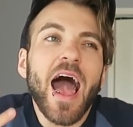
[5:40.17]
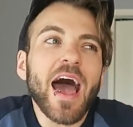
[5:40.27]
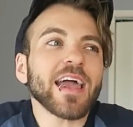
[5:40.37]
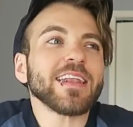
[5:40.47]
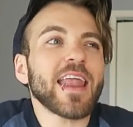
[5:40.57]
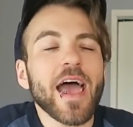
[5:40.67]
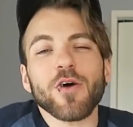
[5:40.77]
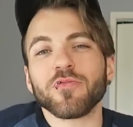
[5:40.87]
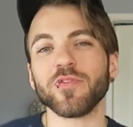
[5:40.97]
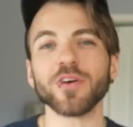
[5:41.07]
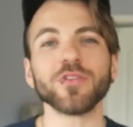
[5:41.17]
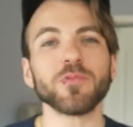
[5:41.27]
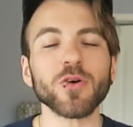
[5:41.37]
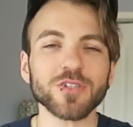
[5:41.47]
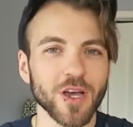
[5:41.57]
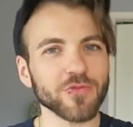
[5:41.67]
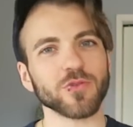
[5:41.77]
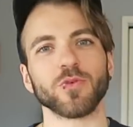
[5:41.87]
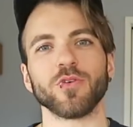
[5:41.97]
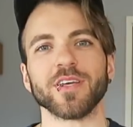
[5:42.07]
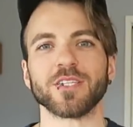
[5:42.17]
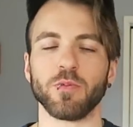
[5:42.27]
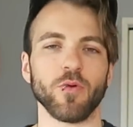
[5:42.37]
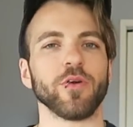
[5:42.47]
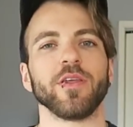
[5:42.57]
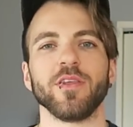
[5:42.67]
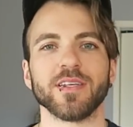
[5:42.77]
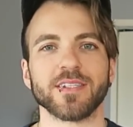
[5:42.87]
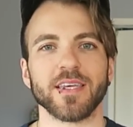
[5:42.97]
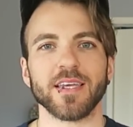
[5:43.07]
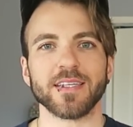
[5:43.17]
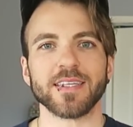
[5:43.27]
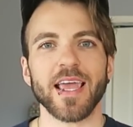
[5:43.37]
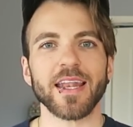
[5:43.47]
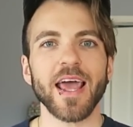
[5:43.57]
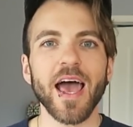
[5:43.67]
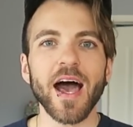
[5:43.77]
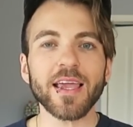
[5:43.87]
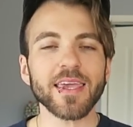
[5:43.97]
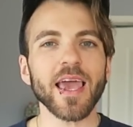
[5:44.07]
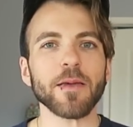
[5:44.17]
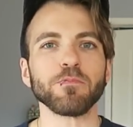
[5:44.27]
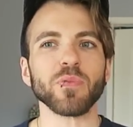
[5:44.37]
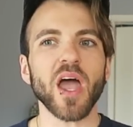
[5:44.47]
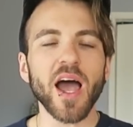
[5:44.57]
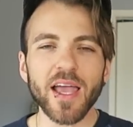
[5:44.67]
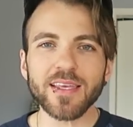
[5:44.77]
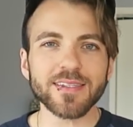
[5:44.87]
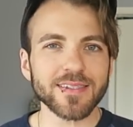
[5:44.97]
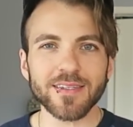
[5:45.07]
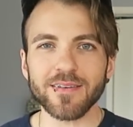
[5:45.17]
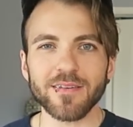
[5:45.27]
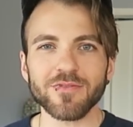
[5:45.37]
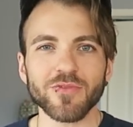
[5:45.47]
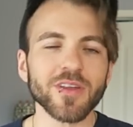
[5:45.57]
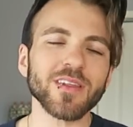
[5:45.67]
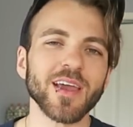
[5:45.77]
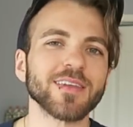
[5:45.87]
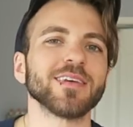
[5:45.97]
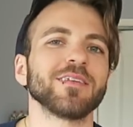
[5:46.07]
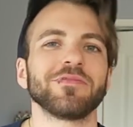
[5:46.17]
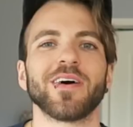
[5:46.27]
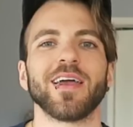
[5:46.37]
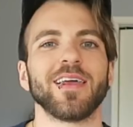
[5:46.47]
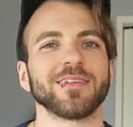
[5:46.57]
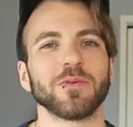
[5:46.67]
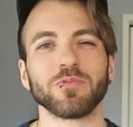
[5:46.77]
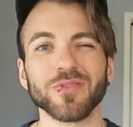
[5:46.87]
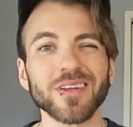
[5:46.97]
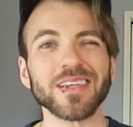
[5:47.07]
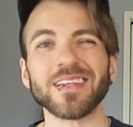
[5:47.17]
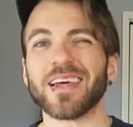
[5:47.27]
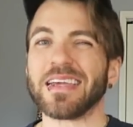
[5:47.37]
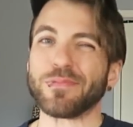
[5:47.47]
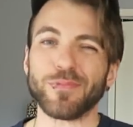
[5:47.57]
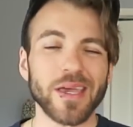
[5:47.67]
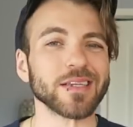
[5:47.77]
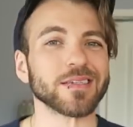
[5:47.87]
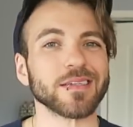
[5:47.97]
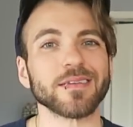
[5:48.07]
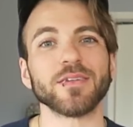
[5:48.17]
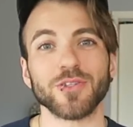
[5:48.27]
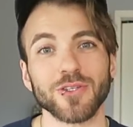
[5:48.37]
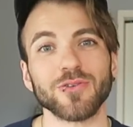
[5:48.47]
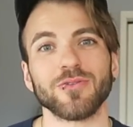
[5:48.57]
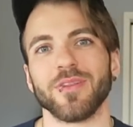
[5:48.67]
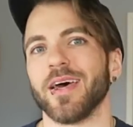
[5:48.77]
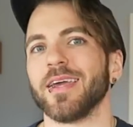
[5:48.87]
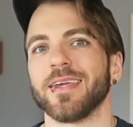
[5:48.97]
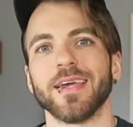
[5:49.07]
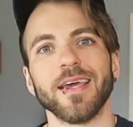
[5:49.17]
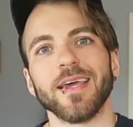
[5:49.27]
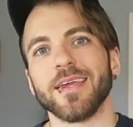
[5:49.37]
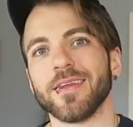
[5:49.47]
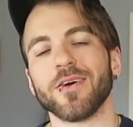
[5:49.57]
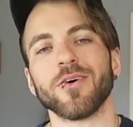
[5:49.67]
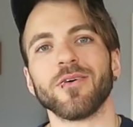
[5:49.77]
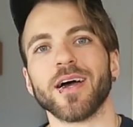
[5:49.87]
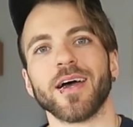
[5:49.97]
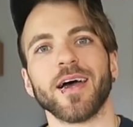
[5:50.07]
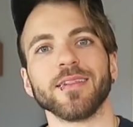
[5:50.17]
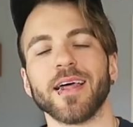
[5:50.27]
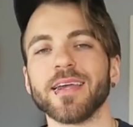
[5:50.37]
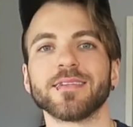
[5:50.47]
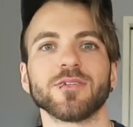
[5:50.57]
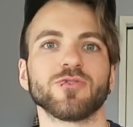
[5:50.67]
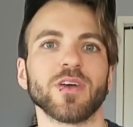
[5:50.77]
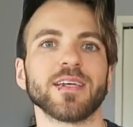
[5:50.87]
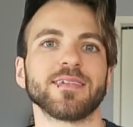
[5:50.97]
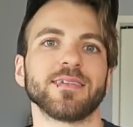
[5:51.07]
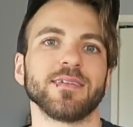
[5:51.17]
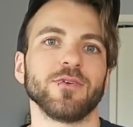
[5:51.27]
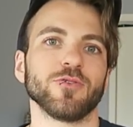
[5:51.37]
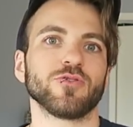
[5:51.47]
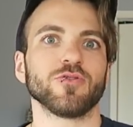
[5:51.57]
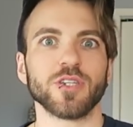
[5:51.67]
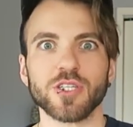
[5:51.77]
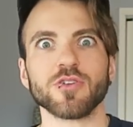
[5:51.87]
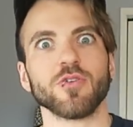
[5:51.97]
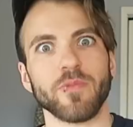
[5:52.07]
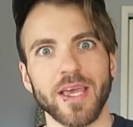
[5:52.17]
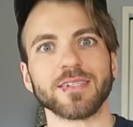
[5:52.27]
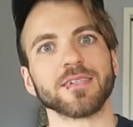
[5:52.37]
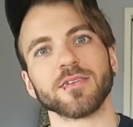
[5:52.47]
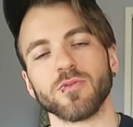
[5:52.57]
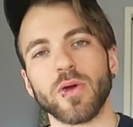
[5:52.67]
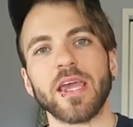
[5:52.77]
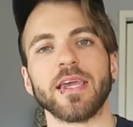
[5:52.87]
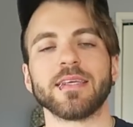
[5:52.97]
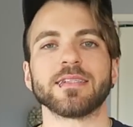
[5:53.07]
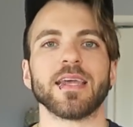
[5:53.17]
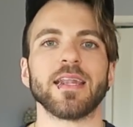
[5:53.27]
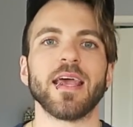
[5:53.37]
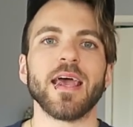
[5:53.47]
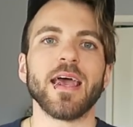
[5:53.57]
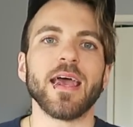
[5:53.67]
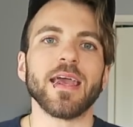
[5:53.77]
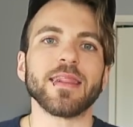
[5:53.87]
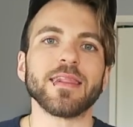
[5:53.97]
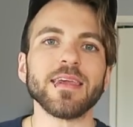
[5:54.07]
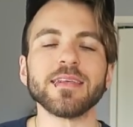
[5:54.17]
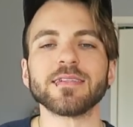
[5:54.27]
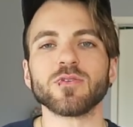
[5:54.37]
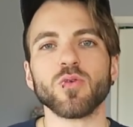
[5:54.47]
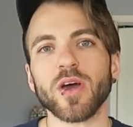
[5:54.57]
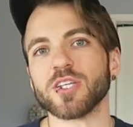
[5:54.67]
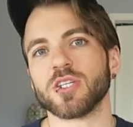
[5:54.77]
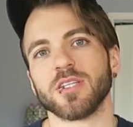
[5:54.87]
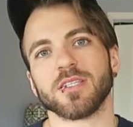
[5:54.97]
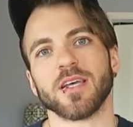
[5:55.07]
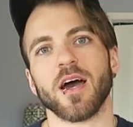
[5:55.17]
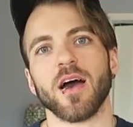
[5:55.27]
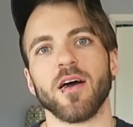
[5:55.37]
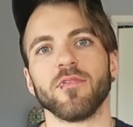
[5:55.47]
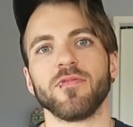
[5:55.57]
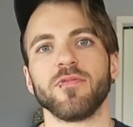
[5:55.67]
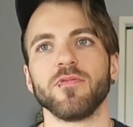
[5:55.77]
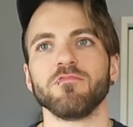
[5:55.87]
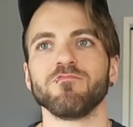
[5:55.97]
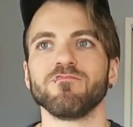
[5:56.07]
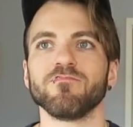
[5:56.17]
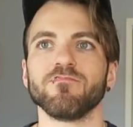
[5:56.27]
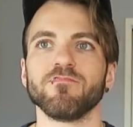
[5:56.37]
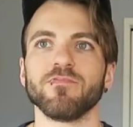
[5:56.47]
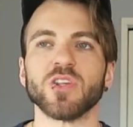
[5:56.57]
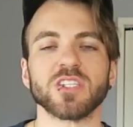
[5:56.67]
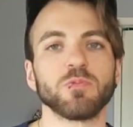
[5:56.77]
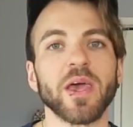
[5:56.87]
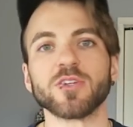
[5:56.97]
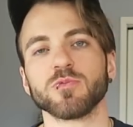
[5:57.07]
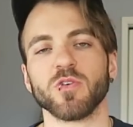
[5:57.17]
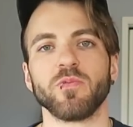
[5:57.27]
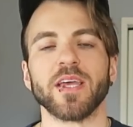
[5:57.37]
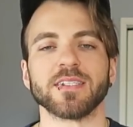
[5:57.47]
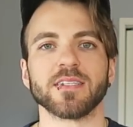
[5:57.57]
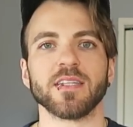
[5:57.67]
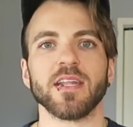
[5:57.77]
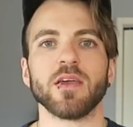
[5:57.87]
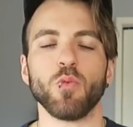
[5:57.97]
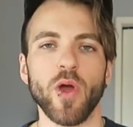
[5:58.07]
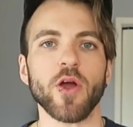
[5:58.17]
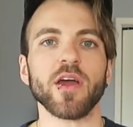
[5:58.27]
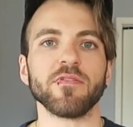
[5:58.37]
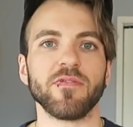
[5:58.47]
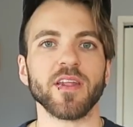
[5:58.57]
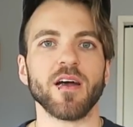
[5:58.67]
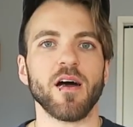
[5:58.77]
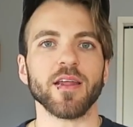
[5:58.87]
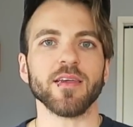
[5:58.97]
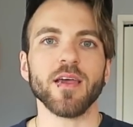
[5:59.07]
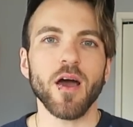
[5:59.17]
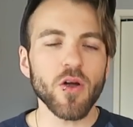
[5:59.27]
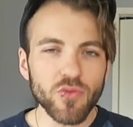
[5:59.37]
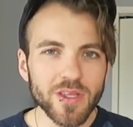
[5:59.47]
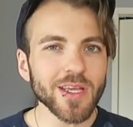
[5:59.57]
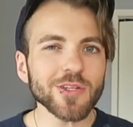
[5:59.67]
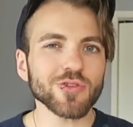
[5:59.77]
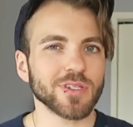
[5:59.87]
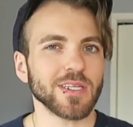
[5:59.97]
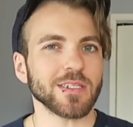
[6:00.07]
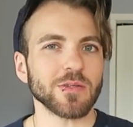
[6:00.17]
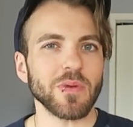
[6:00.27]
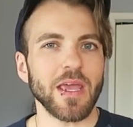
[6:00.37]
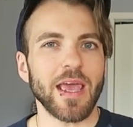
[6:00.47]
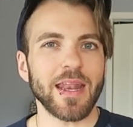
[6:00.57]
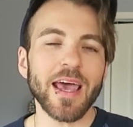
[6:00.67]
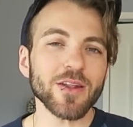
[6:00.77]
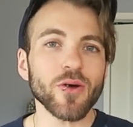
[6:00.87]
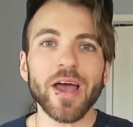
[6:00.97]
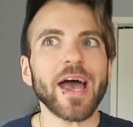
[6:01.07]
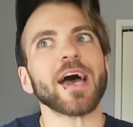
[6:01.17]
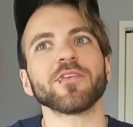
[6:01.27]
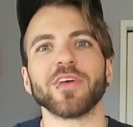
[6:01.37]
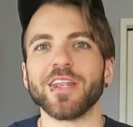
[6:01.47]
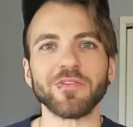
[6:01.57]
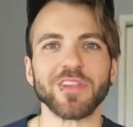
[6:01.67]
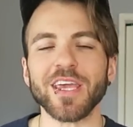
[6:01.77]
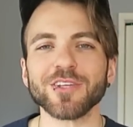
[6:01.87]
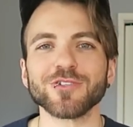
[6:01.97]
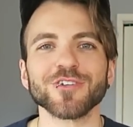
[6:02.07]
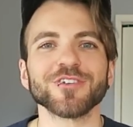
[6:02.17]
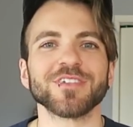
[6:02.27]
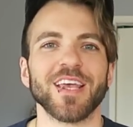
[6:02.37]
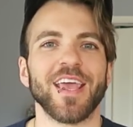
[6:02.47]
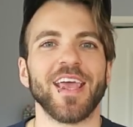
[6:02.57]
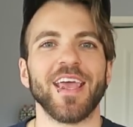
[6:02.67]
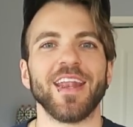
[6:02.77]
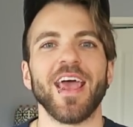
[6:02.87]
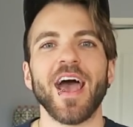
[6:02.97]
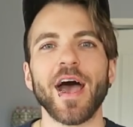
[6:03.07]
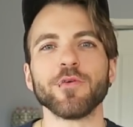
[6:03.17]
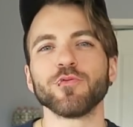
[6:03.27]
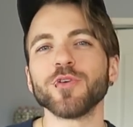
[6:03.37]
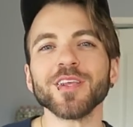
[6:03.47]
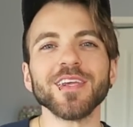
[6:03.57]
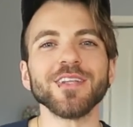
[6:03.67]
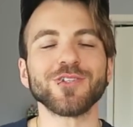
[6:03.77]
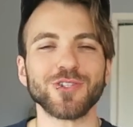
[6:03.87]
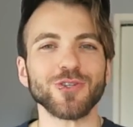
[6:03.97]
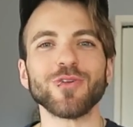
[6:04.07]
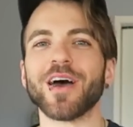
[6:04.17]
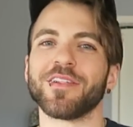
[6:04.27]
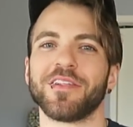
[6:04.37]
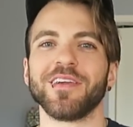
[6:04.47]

I now feel the most comfortable exploring these things. And again, I still really identify as a pretty like masculine dude. Like, you know, I like to dress your traditional masculine ways. And these questions of the spectrum of masculinity and where I fit on it are really interesting to me. And I don't have any of the answers, and I really do not